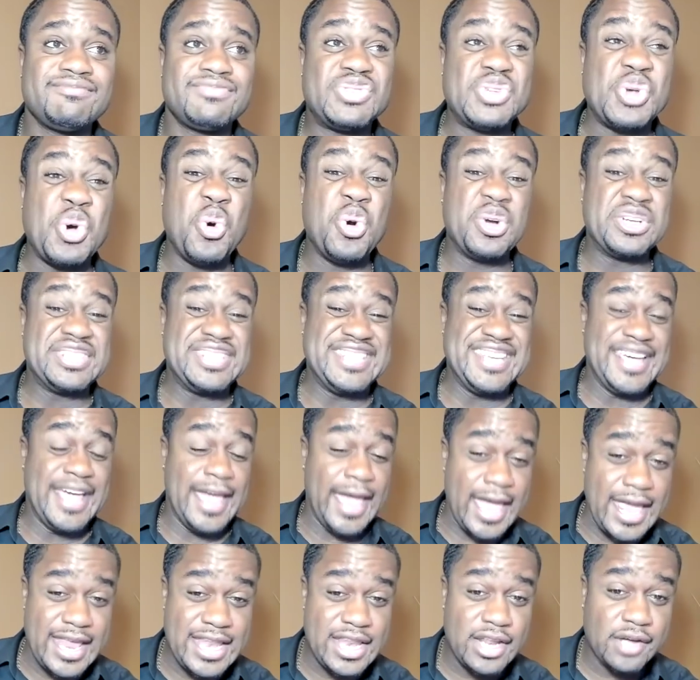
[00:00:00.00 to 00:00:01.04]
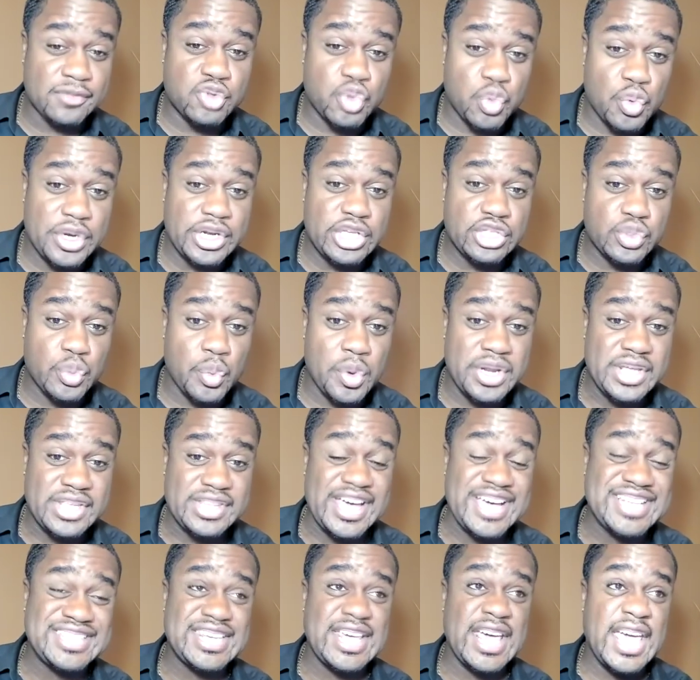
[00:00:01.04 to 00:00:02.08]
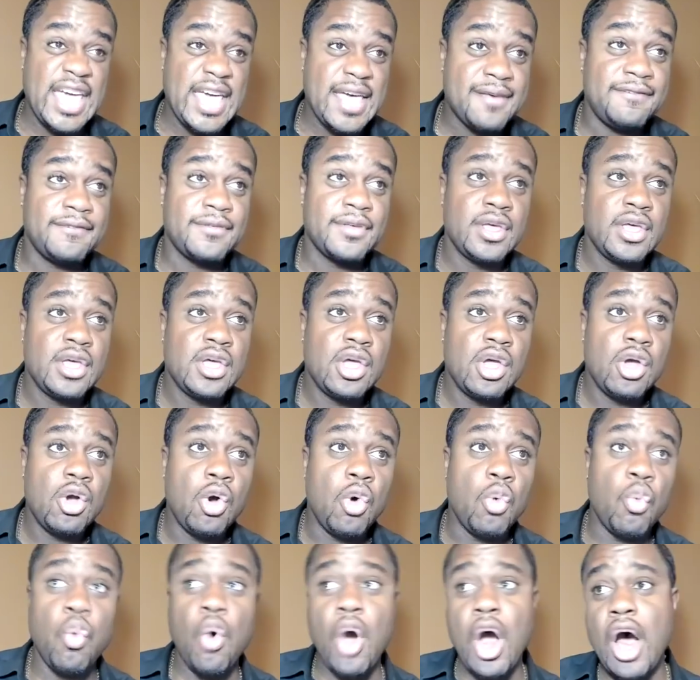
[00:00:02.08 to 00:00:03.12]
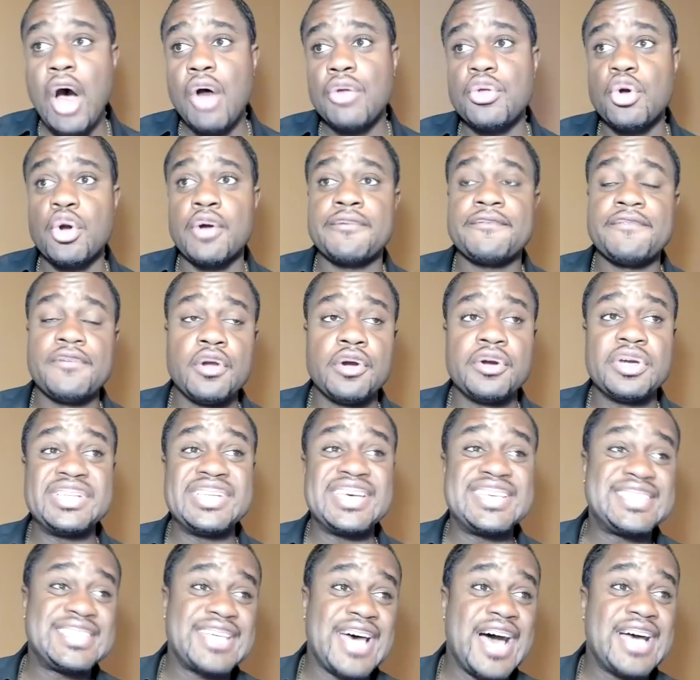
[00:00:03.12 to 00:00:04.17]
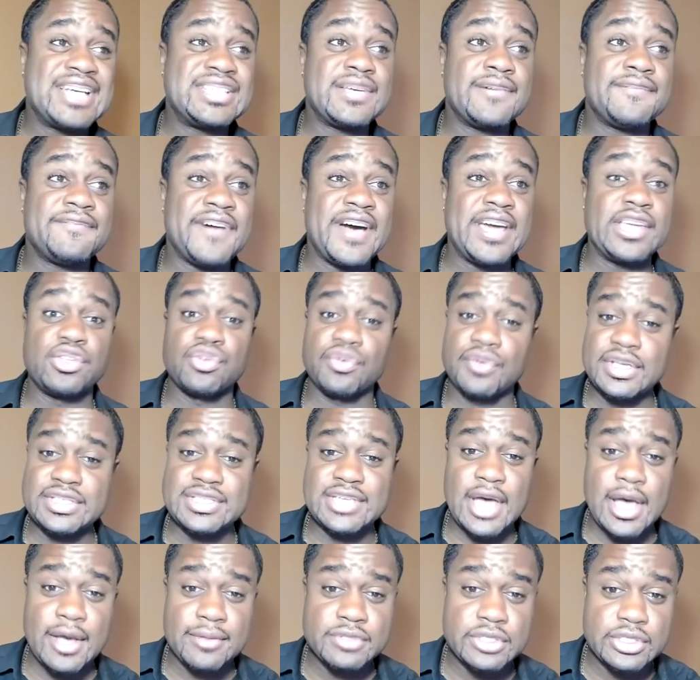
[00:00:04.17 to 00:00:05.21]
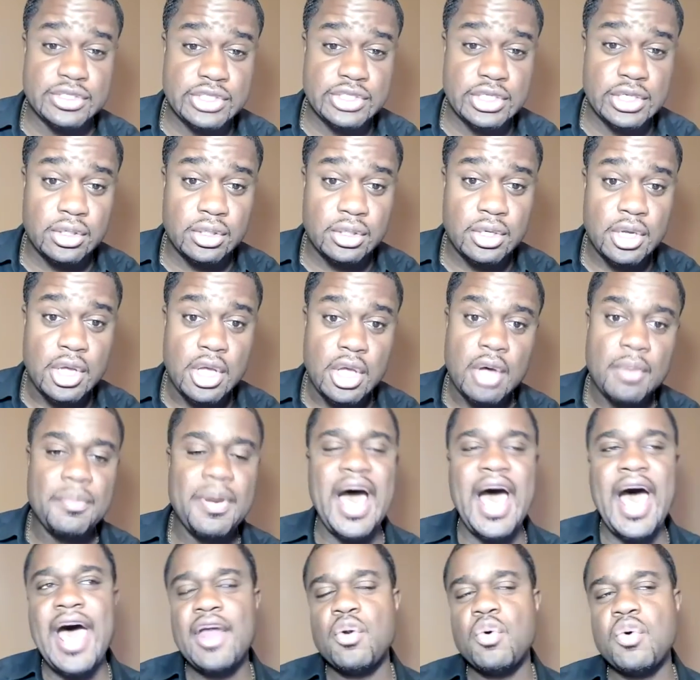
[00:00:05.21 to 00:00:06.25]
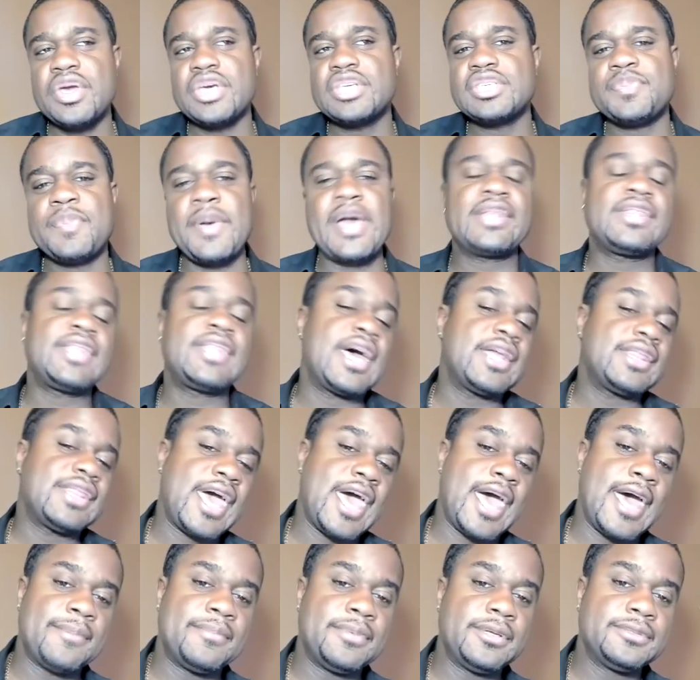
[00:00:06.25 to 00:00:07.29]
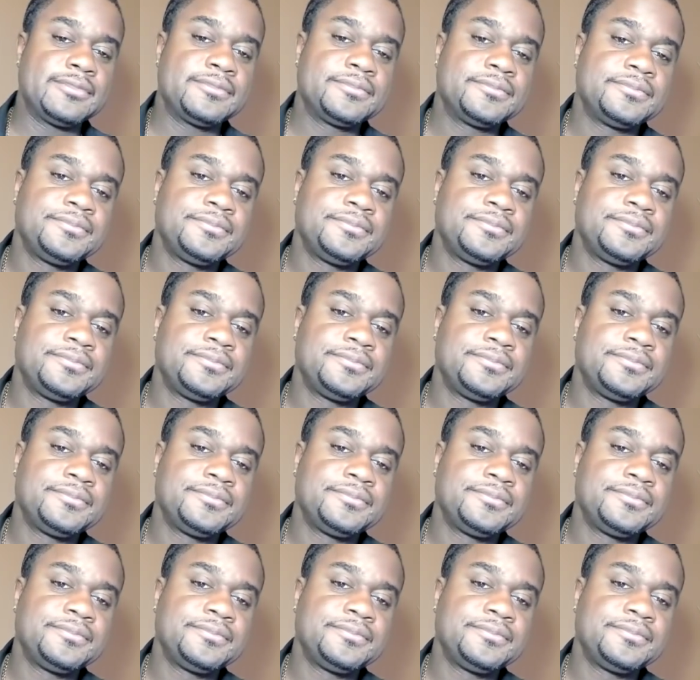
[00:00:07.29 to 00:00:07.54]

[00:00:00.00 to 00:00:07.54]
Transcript: towards the end of 2020. That's if Wilder or Fury decides to fight three times this year. But I don't expect that to happen.